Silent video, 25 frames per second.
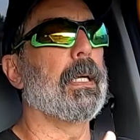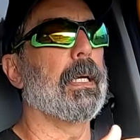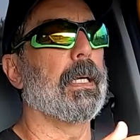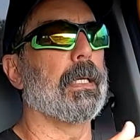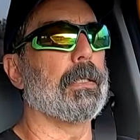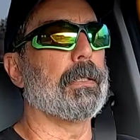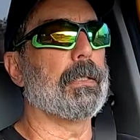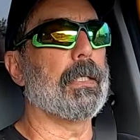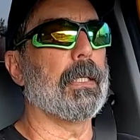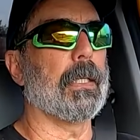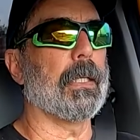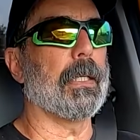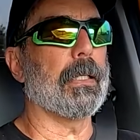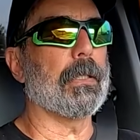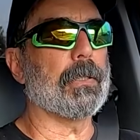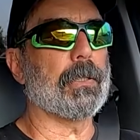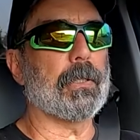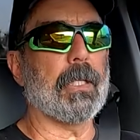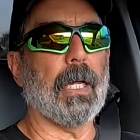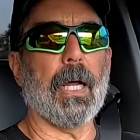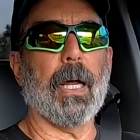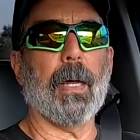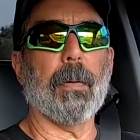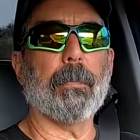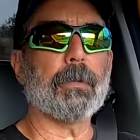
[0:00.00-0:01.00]
until it
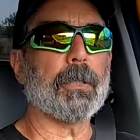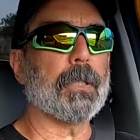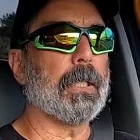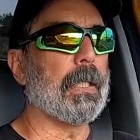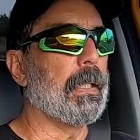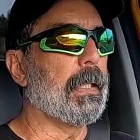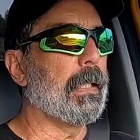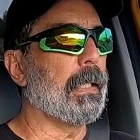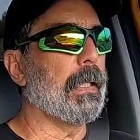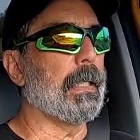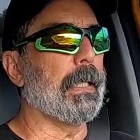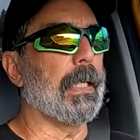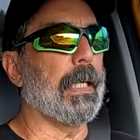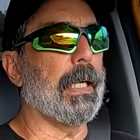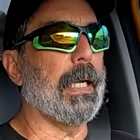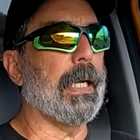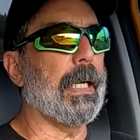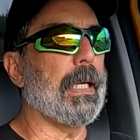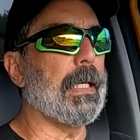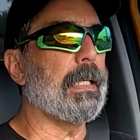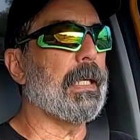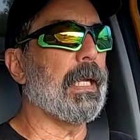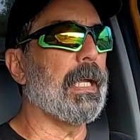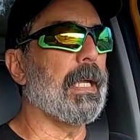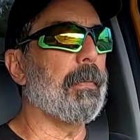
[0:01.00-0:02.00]
stops and
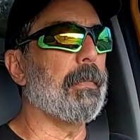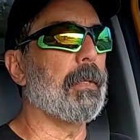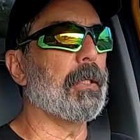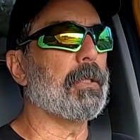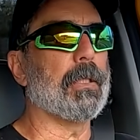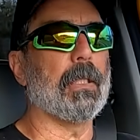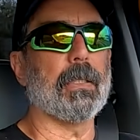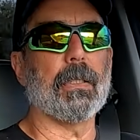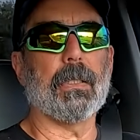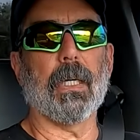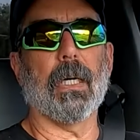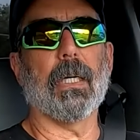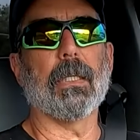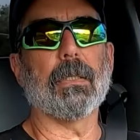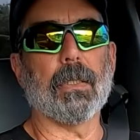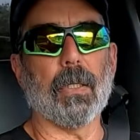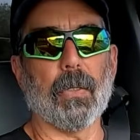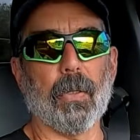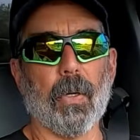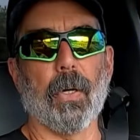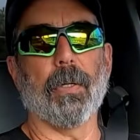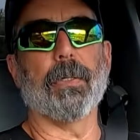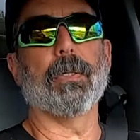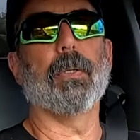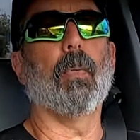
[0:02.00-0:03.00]
any damage it does
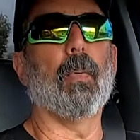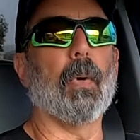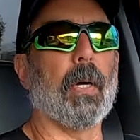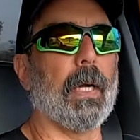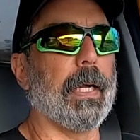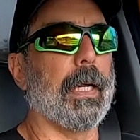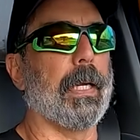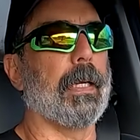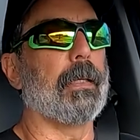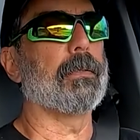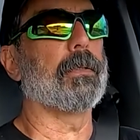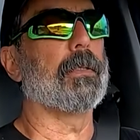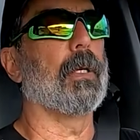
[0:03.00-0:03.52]
along the way.